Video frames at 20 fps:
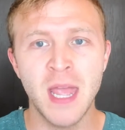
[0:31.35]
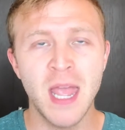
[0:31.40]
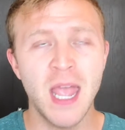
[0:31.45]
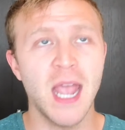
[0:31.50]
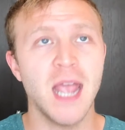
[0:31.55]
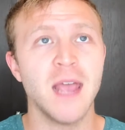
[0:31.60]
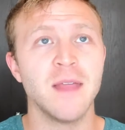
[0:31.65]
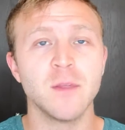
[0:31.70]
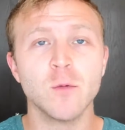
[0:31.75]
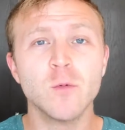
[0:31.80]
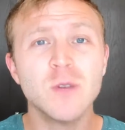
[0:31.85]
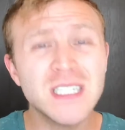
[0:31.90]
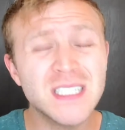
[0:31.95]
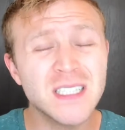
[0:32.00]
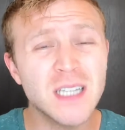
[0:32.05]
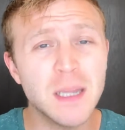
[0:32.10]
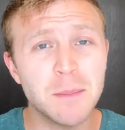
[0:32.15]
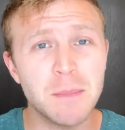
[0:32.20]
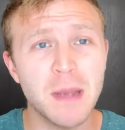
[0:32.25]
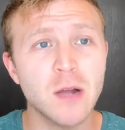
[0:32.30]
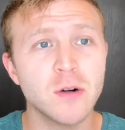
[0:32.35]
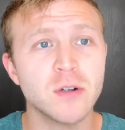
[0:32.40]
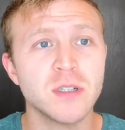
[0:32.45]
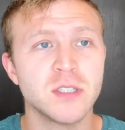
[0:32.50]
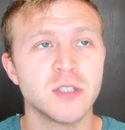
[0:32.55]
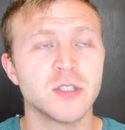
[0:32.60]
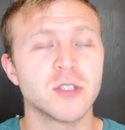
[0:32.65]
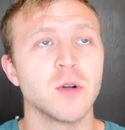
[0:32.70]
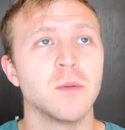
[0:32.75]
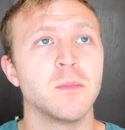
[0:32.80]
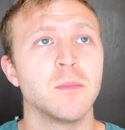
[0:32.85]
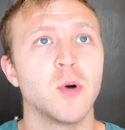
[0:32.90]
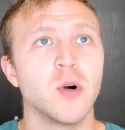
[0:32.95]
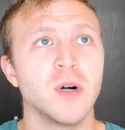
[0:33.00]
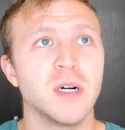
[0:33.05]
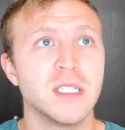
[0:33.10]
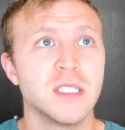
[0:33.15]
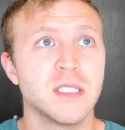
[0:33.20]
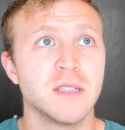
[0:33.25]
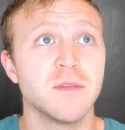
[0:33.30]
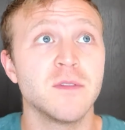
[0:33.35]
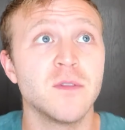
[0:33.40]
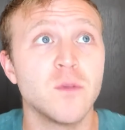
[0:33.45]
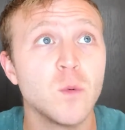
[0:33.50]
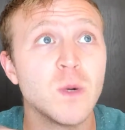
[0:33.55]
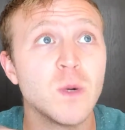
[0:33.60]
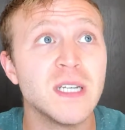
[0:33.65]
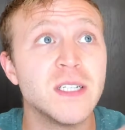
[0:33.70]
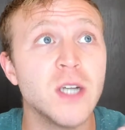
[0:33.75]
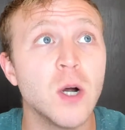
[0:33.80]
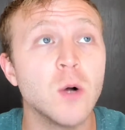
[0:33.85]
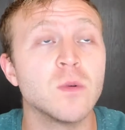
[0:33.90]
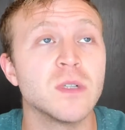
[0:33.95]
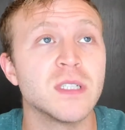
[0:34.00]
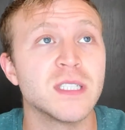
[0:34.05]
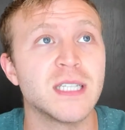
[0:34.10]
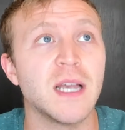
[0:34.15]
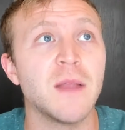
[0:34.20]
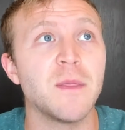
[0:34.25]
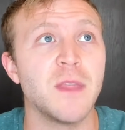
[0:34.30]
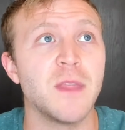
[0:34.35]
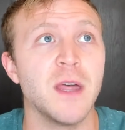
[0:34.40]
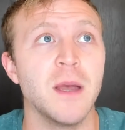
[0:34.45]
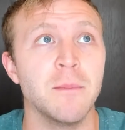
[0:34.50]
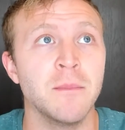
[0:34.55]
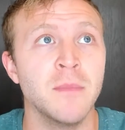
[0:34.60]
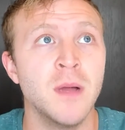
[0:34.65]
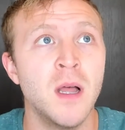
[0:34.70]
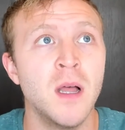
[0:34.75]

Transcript: And the reason that boundaries are so important is if we don't set them,